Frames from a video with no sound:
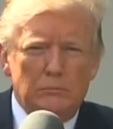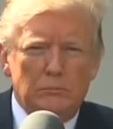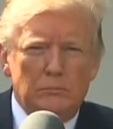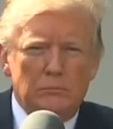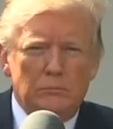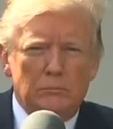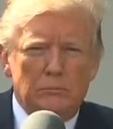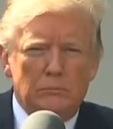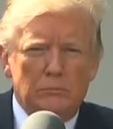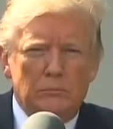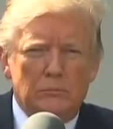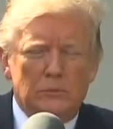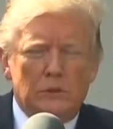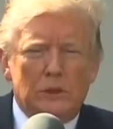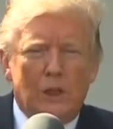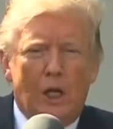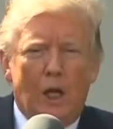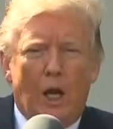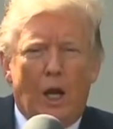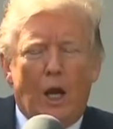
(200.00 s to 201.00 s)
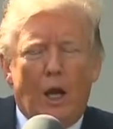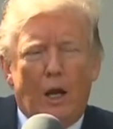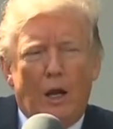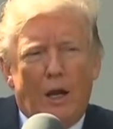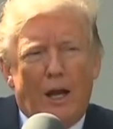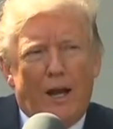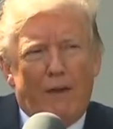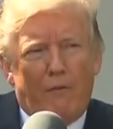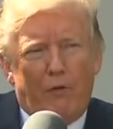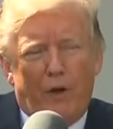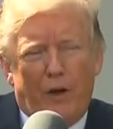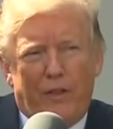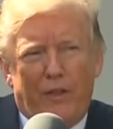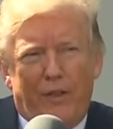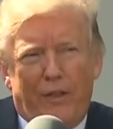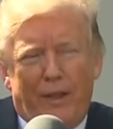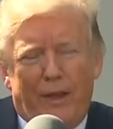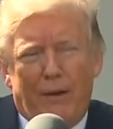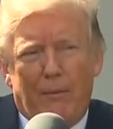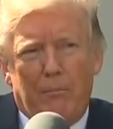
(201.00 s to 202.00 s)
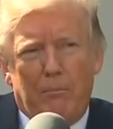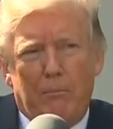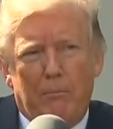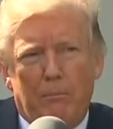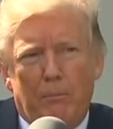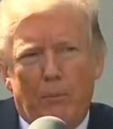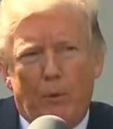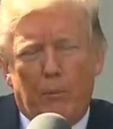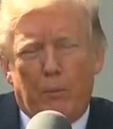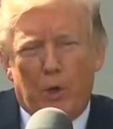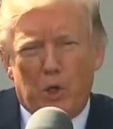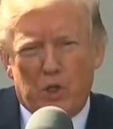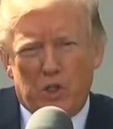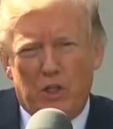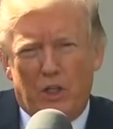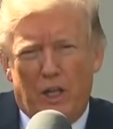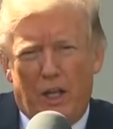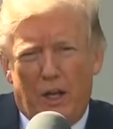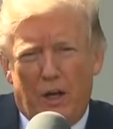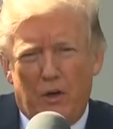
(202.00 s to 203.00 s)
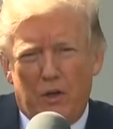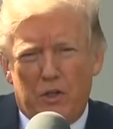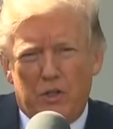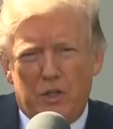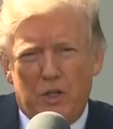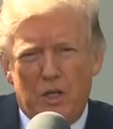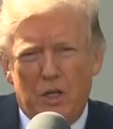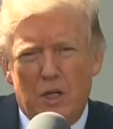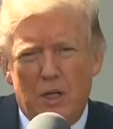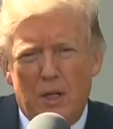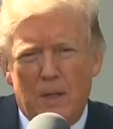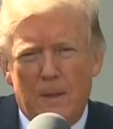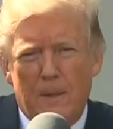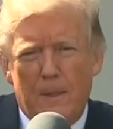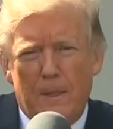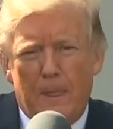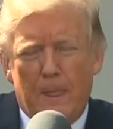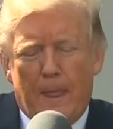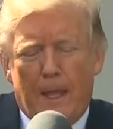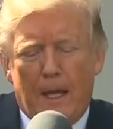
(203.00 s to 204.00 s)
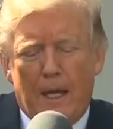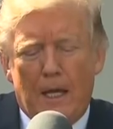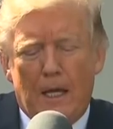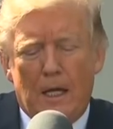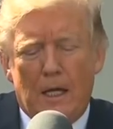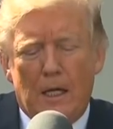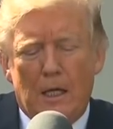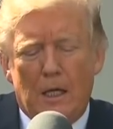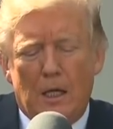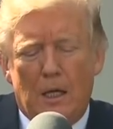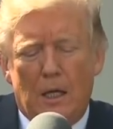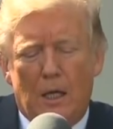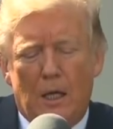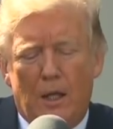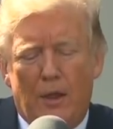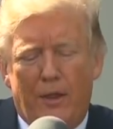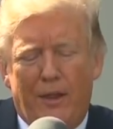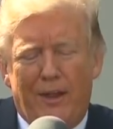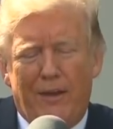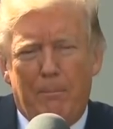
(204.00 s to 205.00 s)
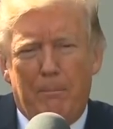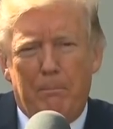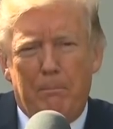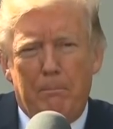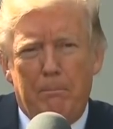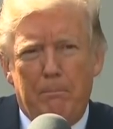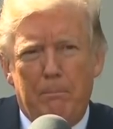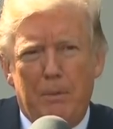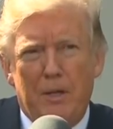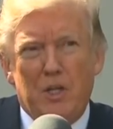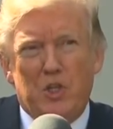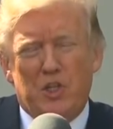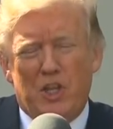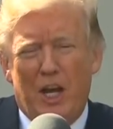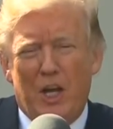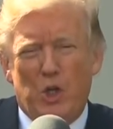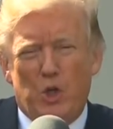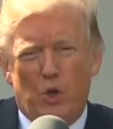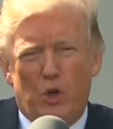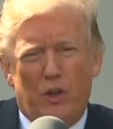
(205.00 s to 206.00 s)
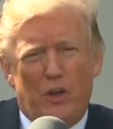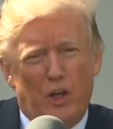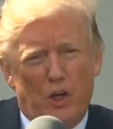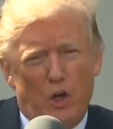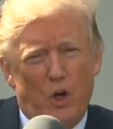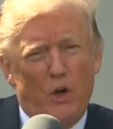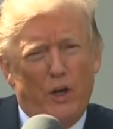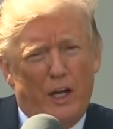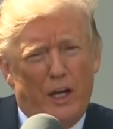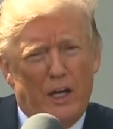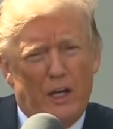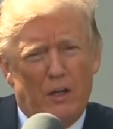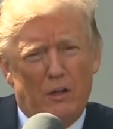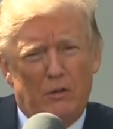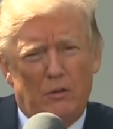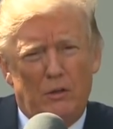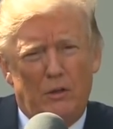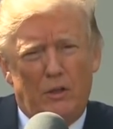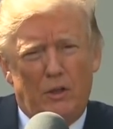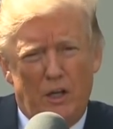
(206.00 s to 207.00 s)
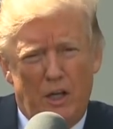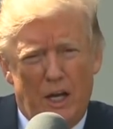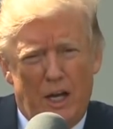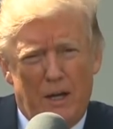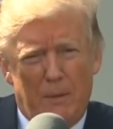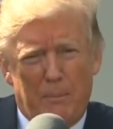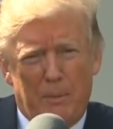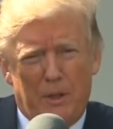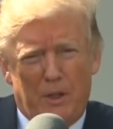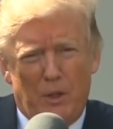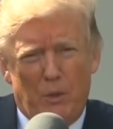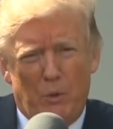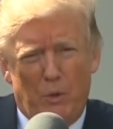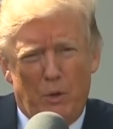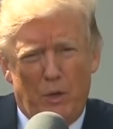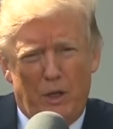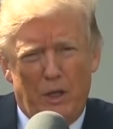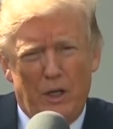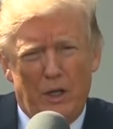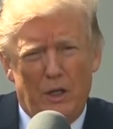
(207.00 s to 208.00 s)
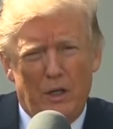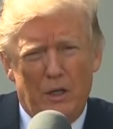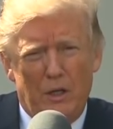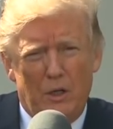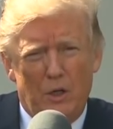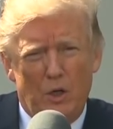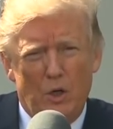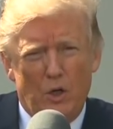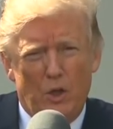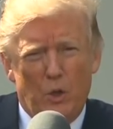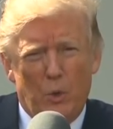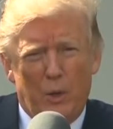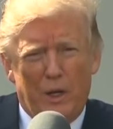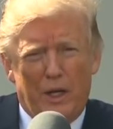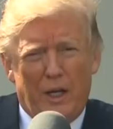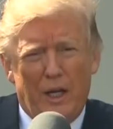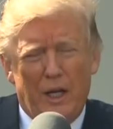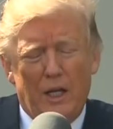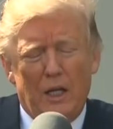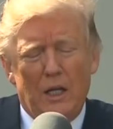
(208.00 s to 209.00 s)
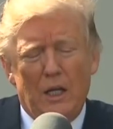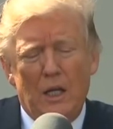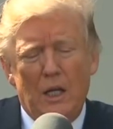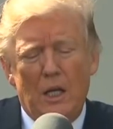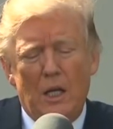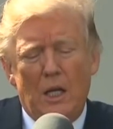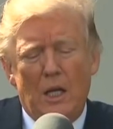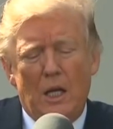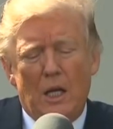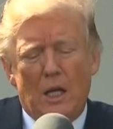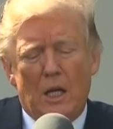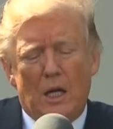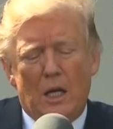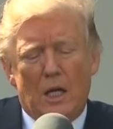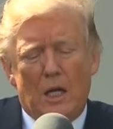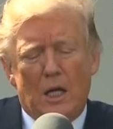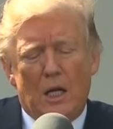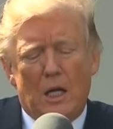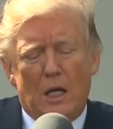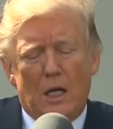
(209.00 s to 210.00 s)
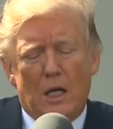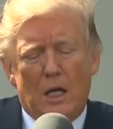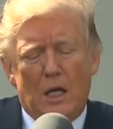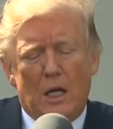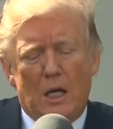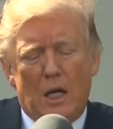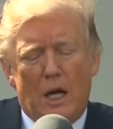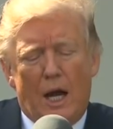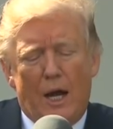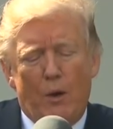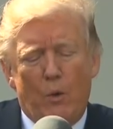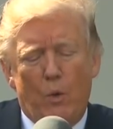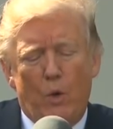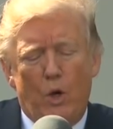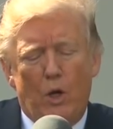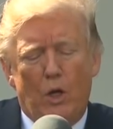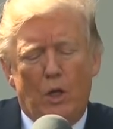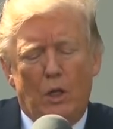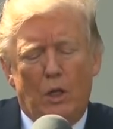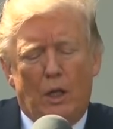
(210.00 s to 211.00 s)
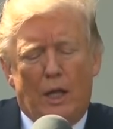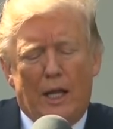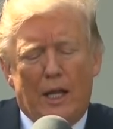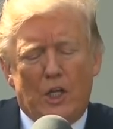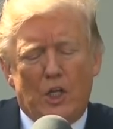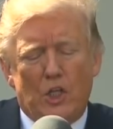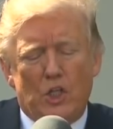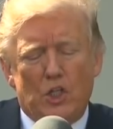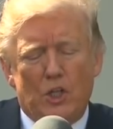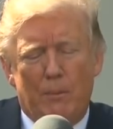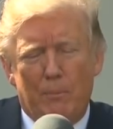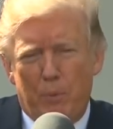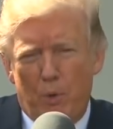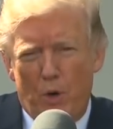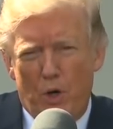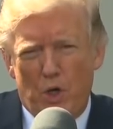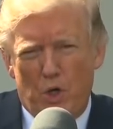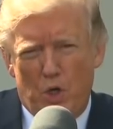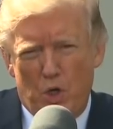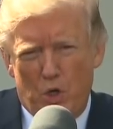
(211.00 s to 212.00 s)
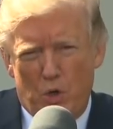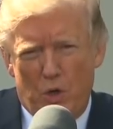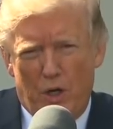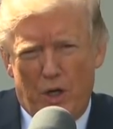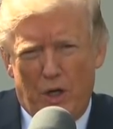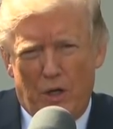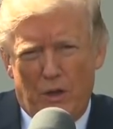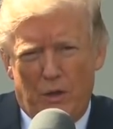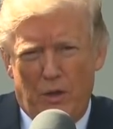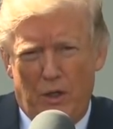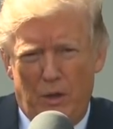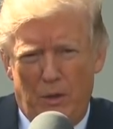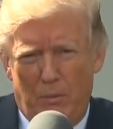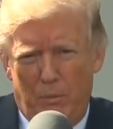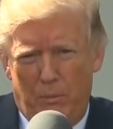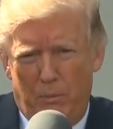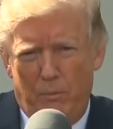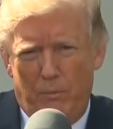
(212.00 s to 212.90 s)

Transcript: and what do you have to say about uh, I've written them personal letters. Uh, they been sent or they're going out tonight, but they were written during the weekend. Uh, I will, at some point during the,